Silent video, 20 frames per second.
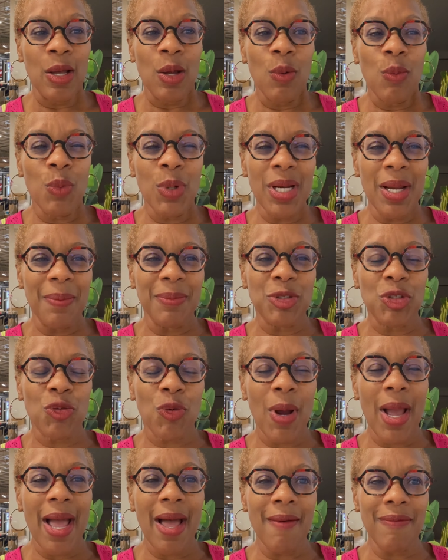When I'm
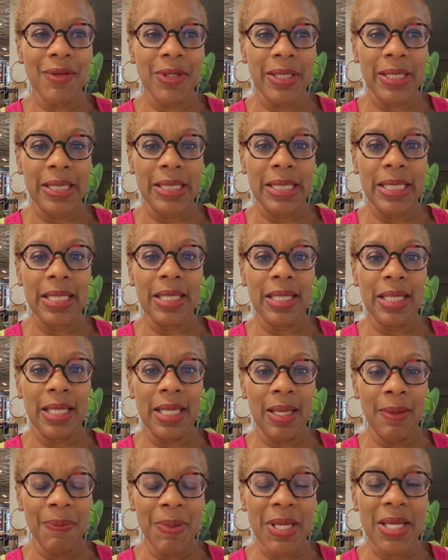traveling,
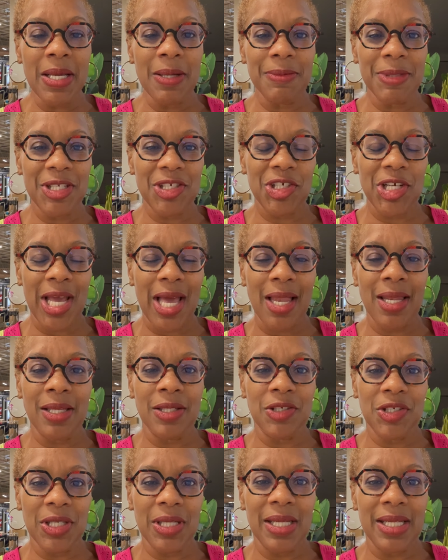it becomes
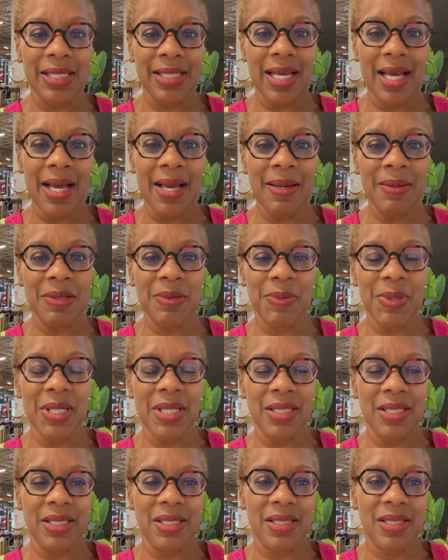challenging at times
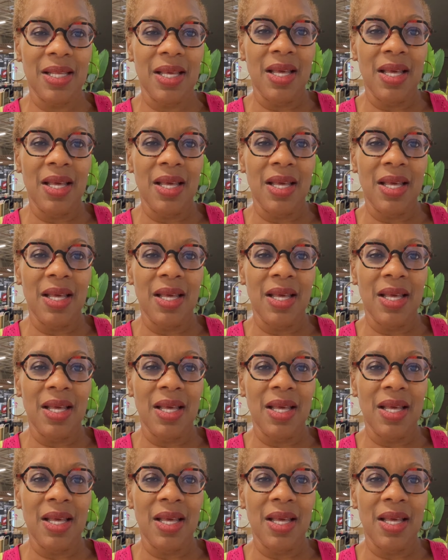because